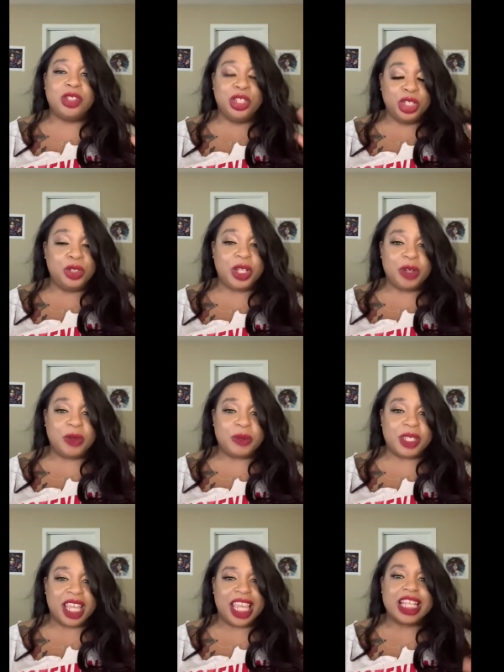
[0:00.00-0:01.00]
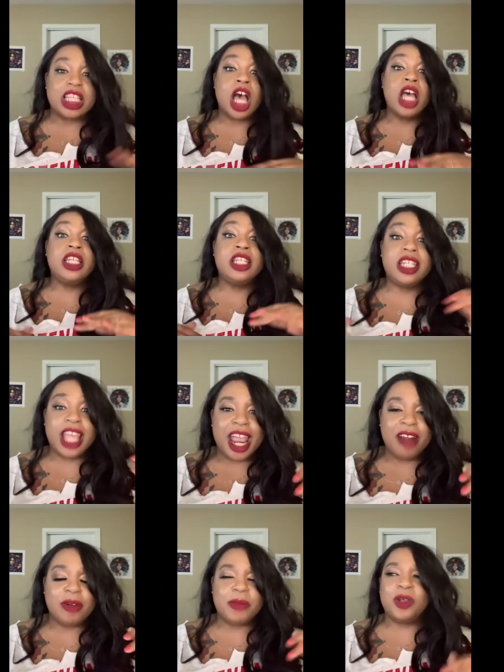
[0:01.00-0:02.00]
Do you hear what I'm saying? It's
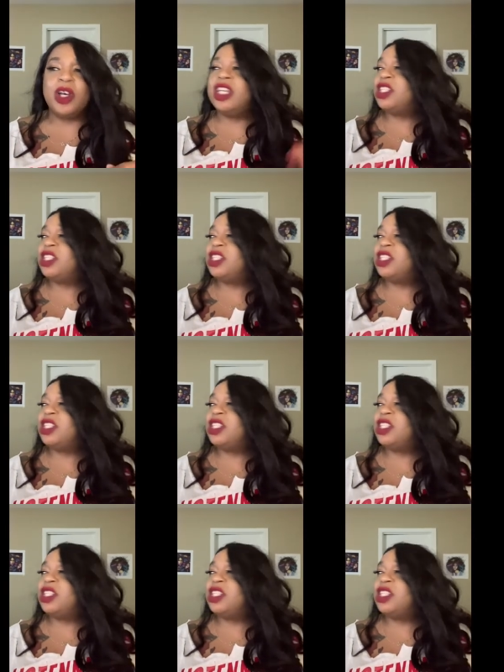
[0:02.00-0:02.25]
terrible.